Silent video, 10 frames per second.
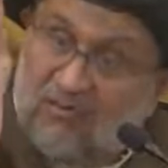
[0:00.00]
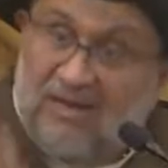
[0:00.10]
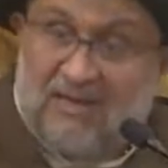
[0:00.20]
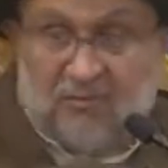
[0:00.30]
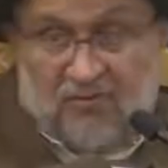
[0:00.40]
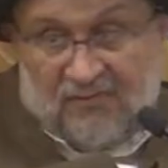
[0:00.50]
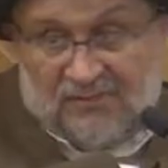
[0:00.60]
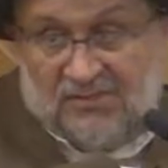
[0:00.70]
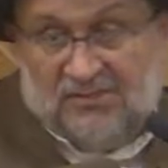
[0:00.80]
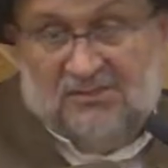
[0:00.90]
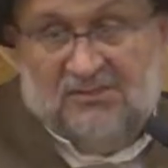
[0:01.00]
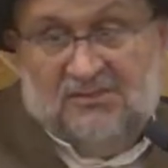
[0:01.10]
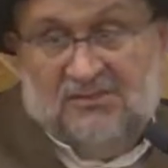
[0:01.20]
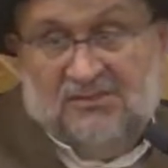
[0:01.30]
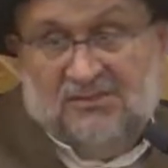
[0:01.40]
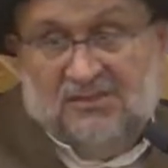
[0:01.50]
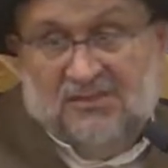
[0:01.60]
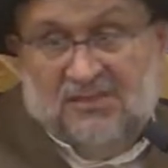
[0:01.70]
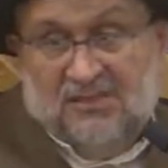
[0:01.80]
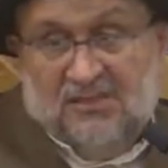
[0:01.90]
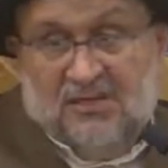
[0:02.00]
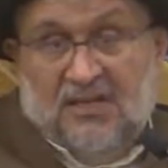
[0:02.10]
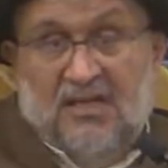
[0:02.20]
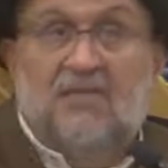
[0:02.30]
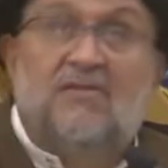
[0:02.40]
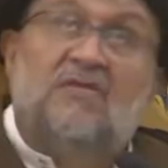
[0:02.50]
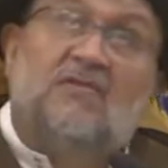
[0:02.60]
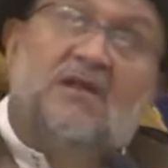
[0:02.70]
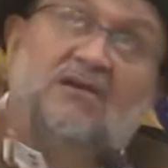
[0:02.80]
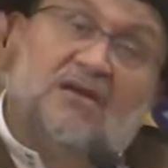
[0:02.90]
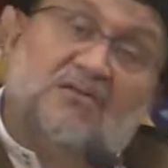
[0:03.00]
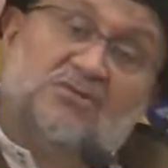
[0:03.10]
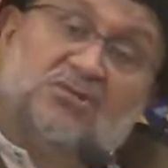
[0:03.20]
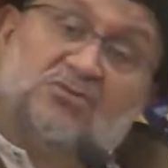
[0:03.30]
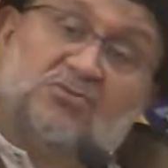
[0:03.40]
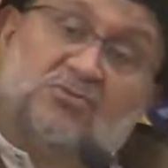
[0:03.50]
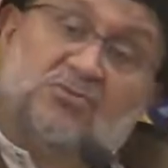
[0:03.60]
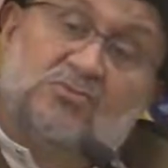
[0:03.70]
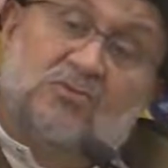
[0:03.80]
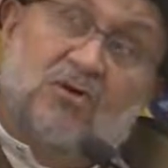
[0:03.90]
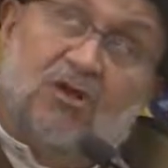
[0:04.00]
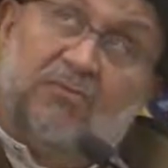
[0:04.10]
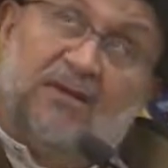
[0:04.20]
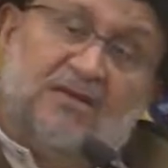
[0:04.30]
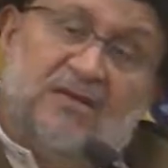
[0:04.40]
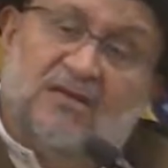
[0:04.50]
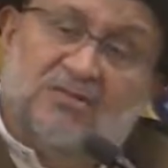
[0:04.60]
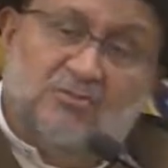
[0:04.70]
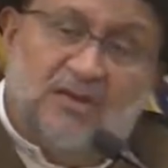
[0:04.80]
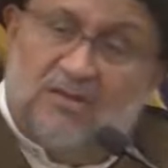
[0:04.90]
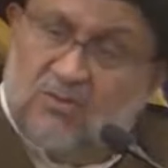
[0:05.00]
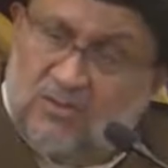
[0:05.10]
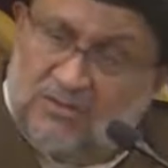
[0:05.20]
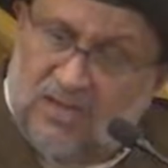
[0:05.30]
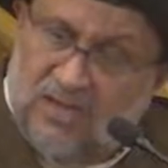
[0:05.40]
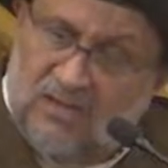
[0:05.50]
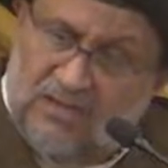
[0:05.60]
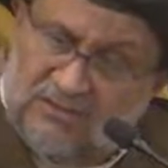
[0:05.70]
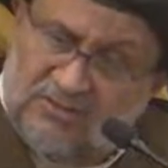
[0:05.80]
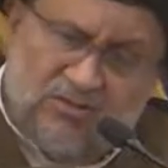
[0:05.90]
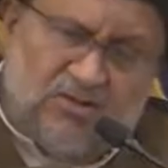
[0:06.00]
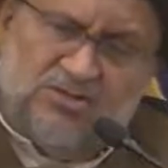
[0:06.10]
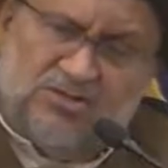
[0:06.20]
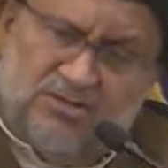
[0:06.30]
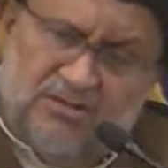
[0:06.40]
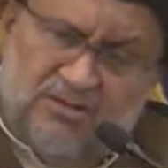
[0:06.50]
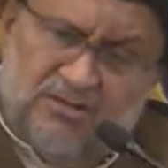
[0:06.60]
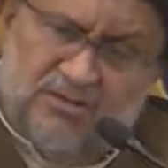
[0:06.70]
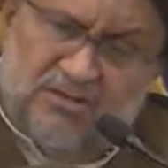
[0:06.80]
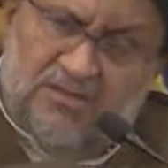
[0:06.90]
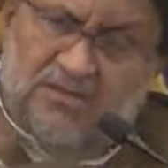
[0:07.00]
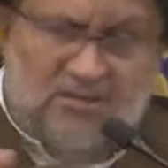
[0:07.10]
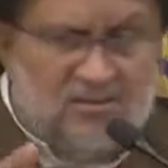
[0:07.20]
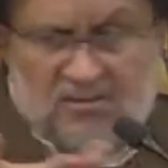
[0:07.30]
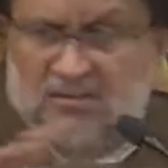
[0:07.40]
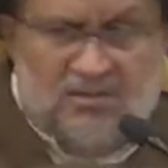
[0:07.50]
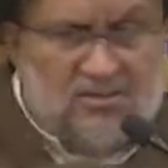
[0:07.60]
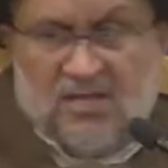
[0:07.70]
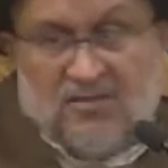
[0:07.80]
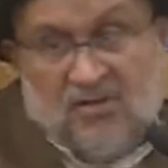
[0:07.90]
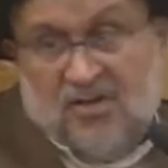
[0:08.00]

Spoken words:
prophets, even when it comes to Almighty Allah subhanahu wa ta'ala's knowledge, it's nothing.